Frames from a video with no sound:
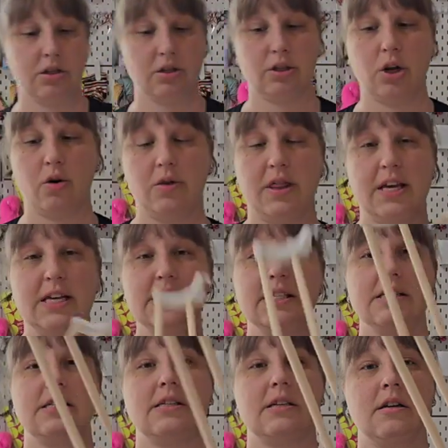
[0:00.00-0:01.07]
So
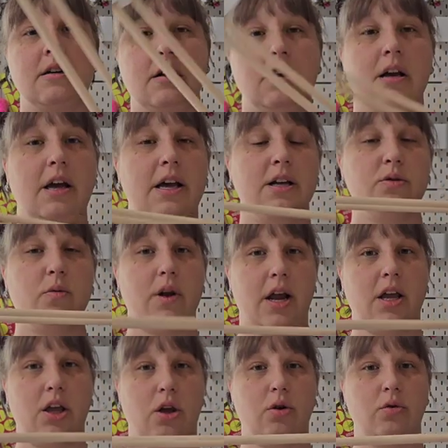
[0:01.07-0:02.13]
this is what I
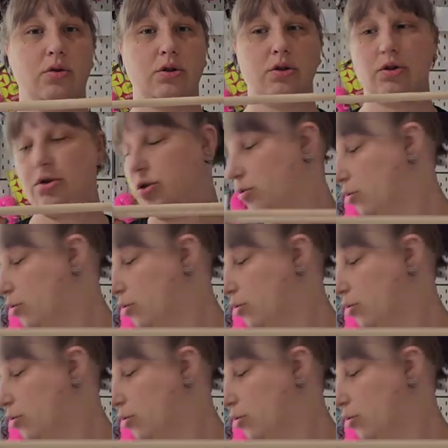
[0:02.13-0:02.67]
use to